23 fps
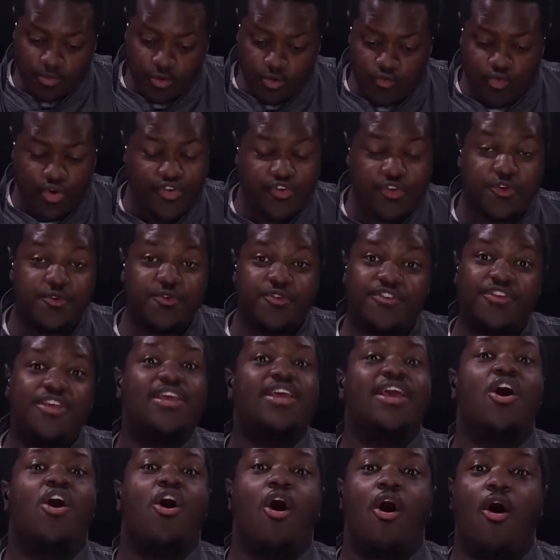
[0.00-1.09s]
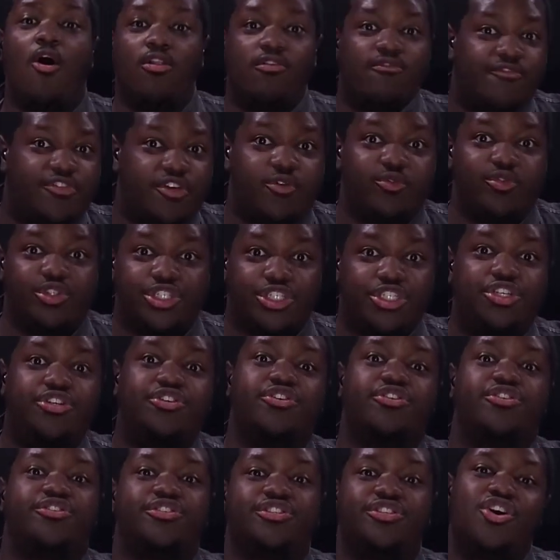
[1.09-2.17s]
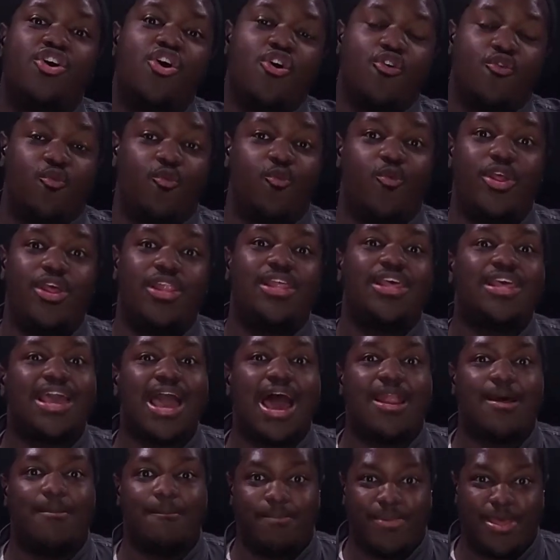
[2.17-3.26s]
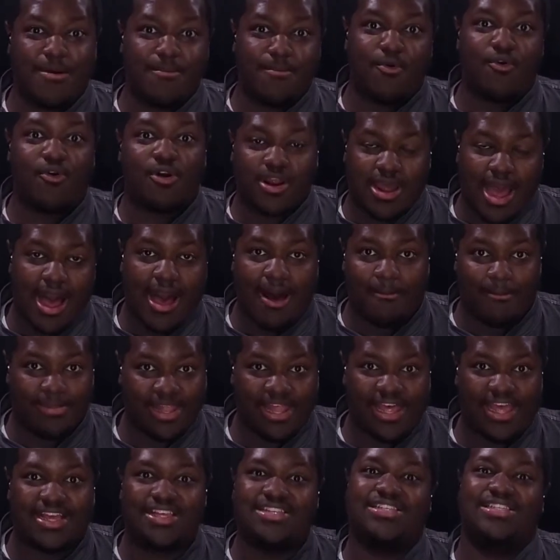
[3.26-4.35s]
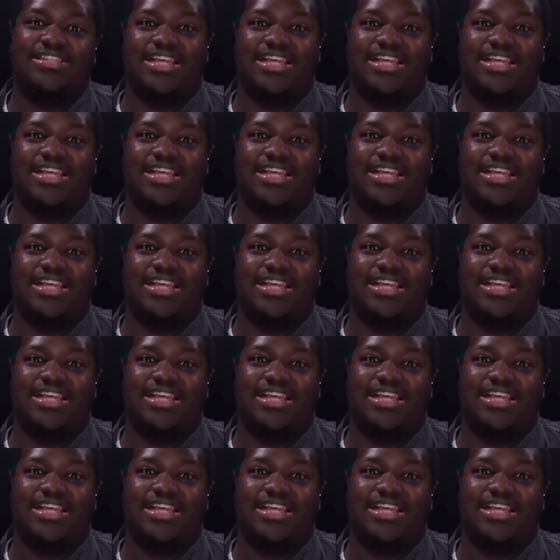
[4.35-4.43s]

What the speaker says: reducing all of those sugars really got a bit more complex.